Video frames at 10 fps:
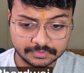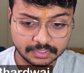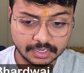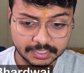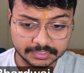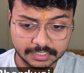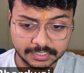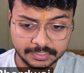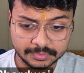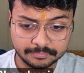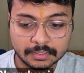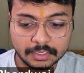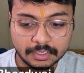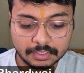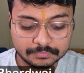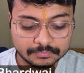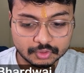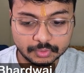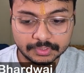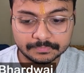guarding the knight.
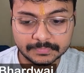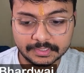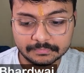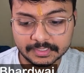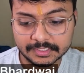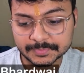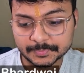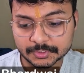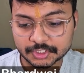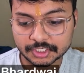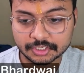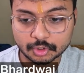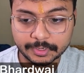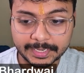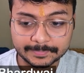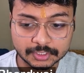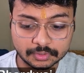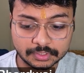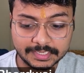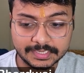So in this position, rook captured
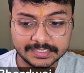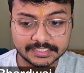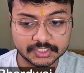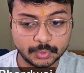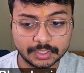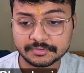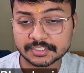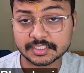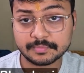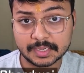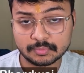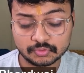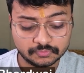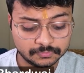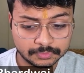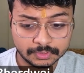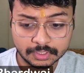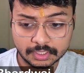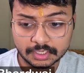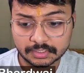on a6 square, which is a bad move.
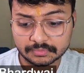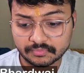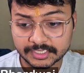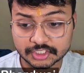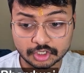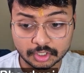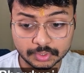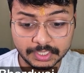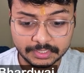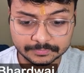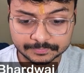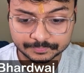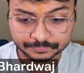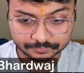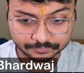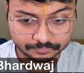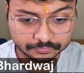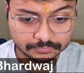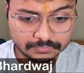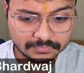White should not do that.
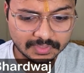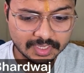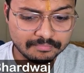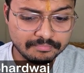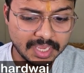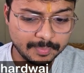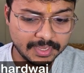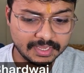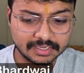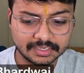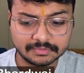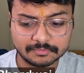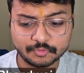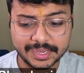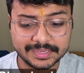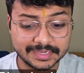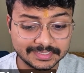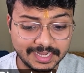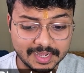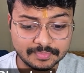Maybe white did
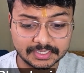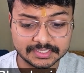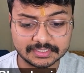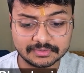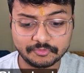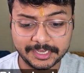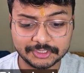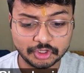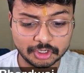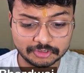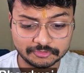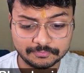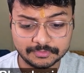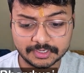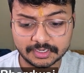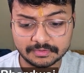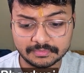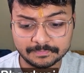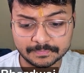that because white thought of